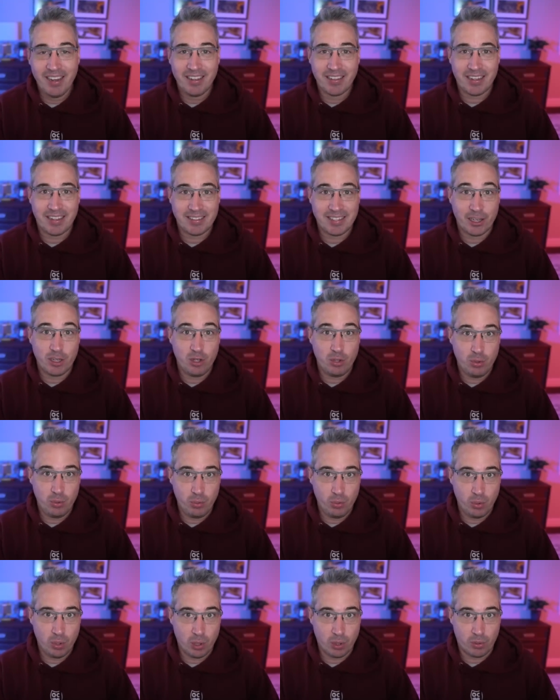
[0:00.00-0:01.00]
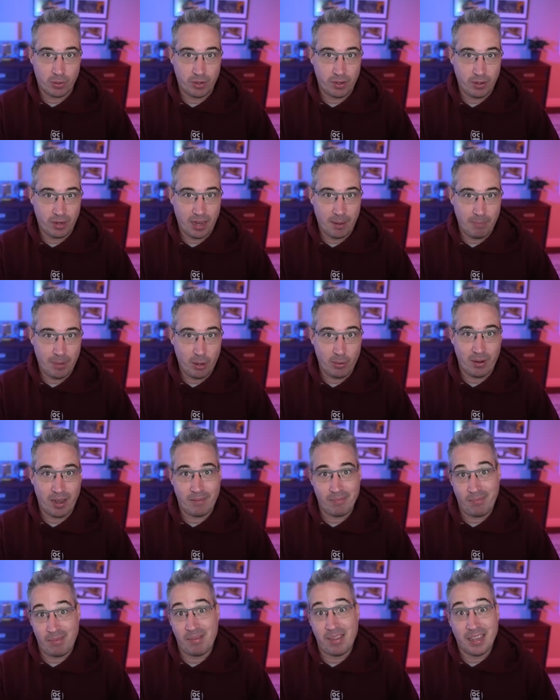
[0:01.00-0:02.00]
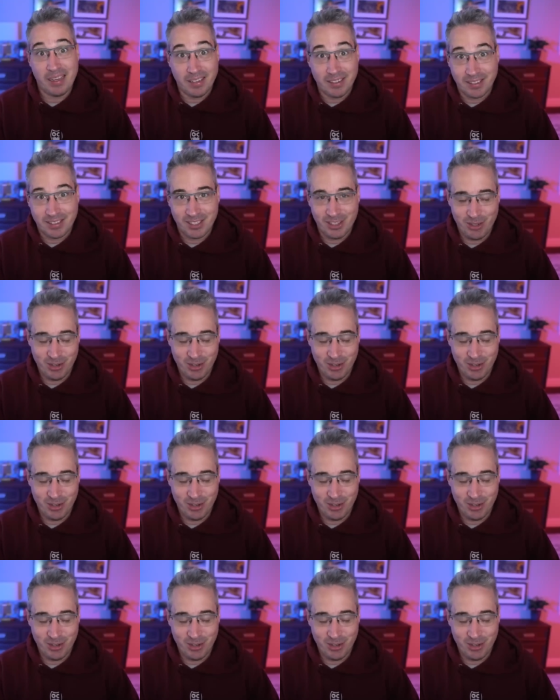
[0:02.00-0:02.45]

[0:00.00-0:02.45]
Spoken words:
That's how you learn about things.